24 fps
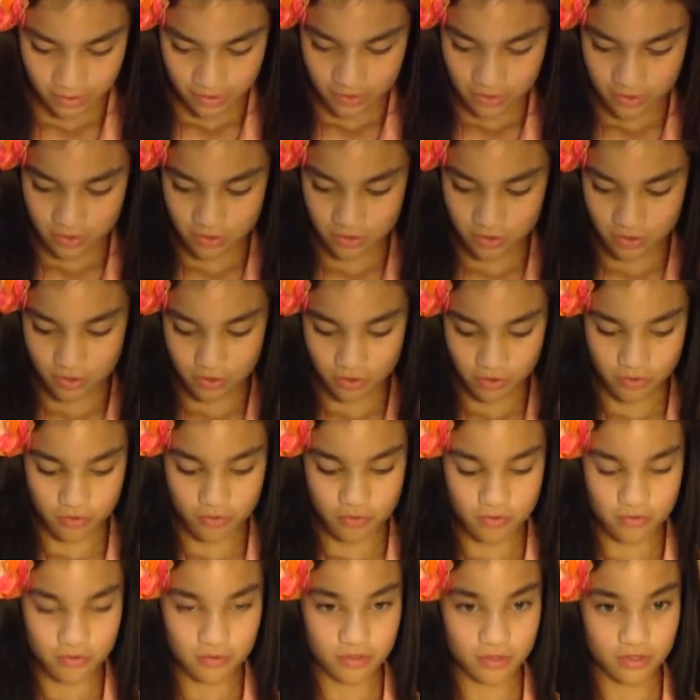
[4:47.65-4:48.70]
So
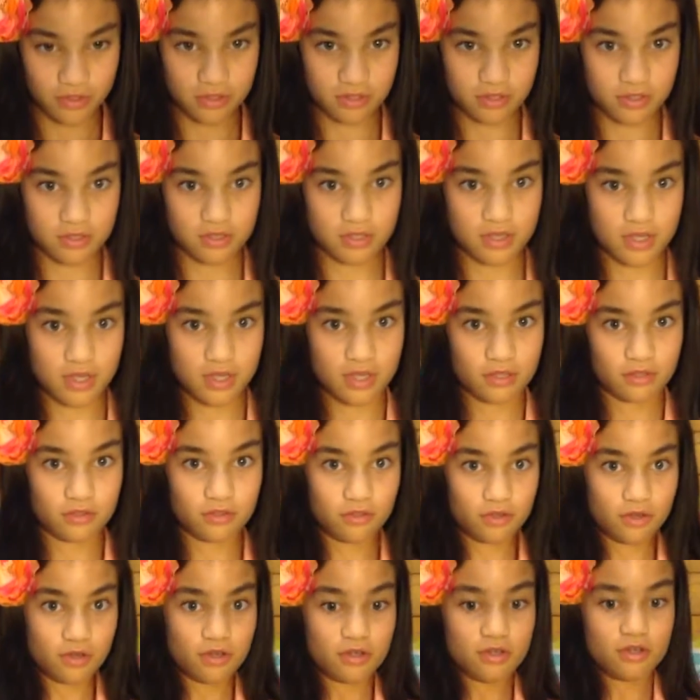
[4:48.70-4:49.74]
this is a
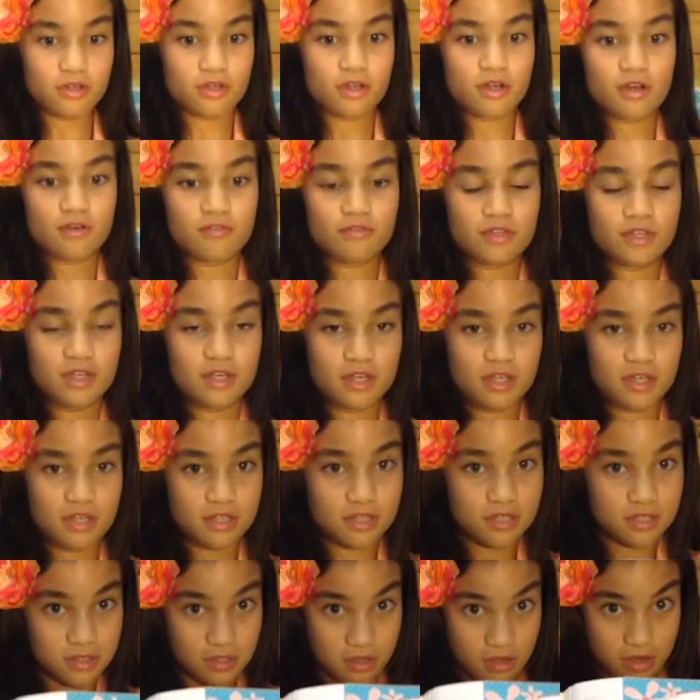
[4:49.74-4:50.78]
look of the
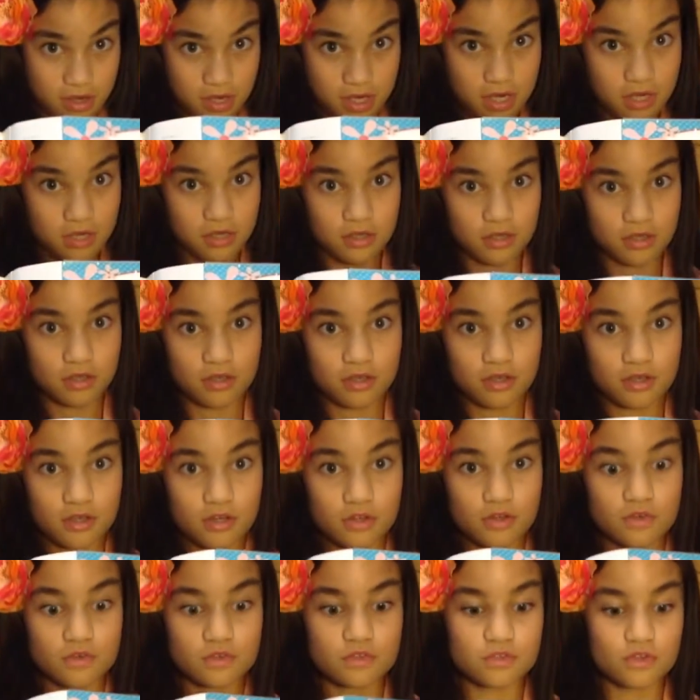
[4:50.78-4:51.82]
inside.
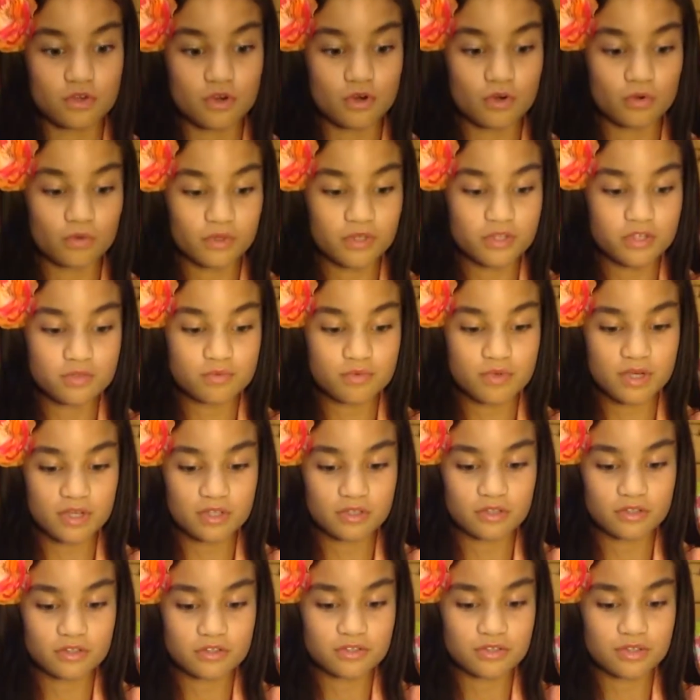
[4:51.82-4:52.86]
So this is what it
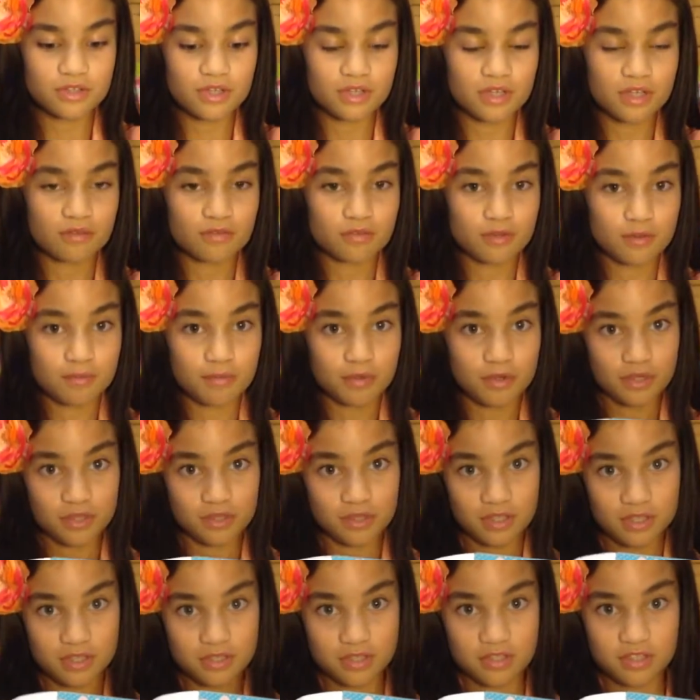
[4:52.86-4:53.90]
looks like if you put
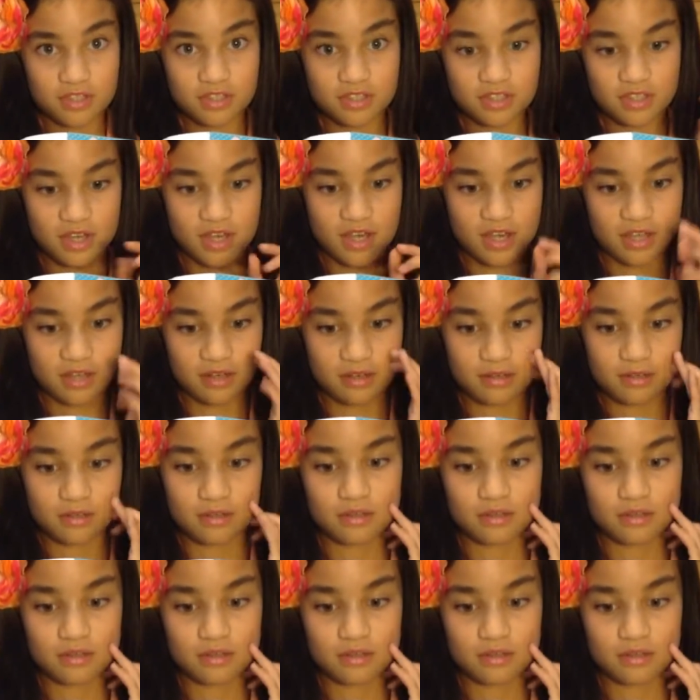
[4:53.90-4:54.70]
these inside.